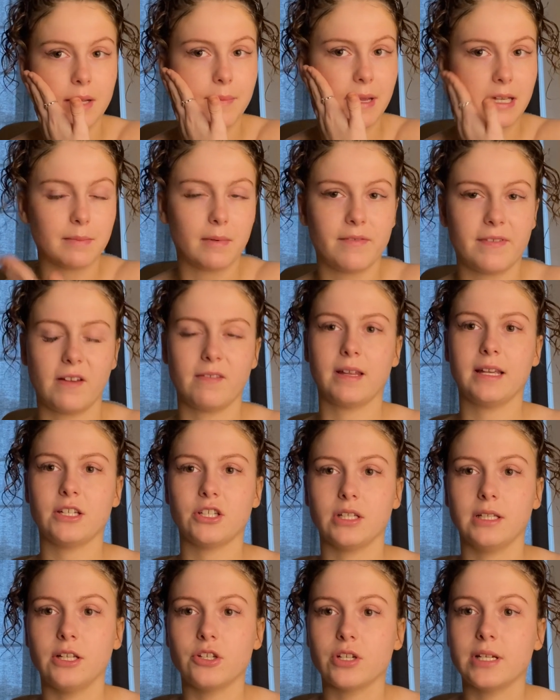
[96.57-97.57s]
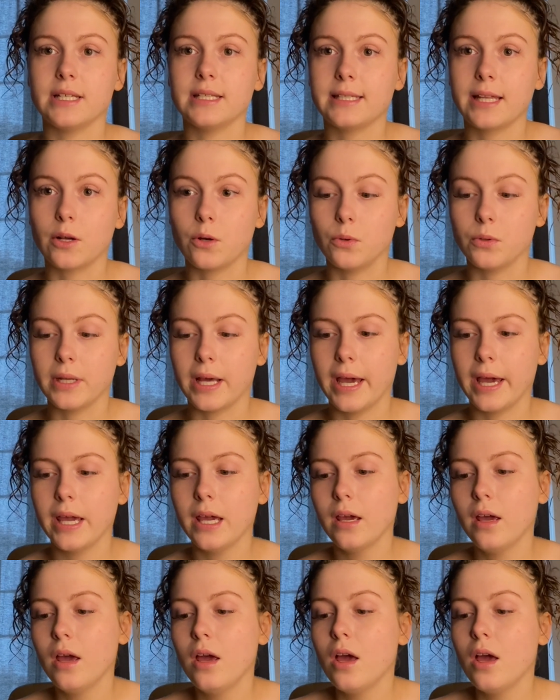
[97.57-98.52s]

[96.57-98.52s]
makes my foundation literally stick all day,